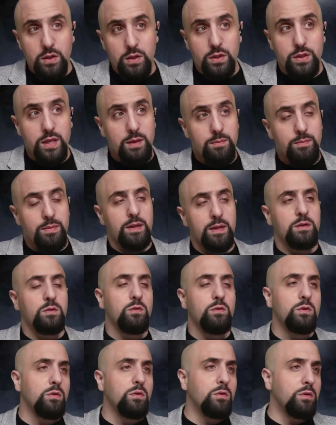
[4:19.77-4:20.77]
the Ben
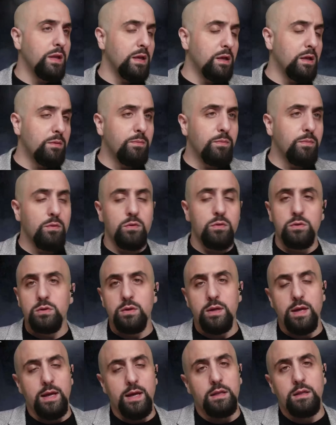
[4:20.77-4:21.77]
Gurion
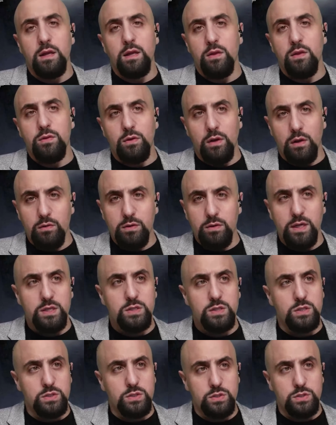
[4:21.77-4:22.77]
airport, and other
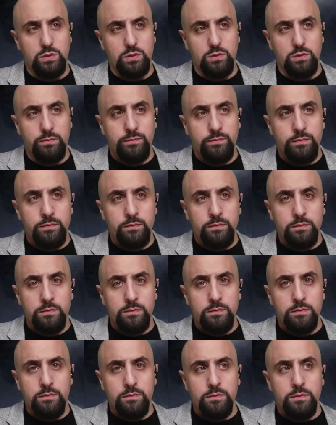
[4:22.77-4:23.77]
locations too.
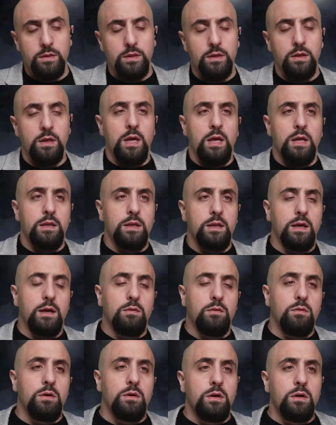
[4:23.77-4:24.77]

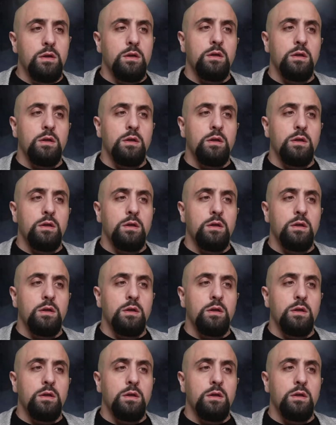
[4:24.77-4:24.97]
Now,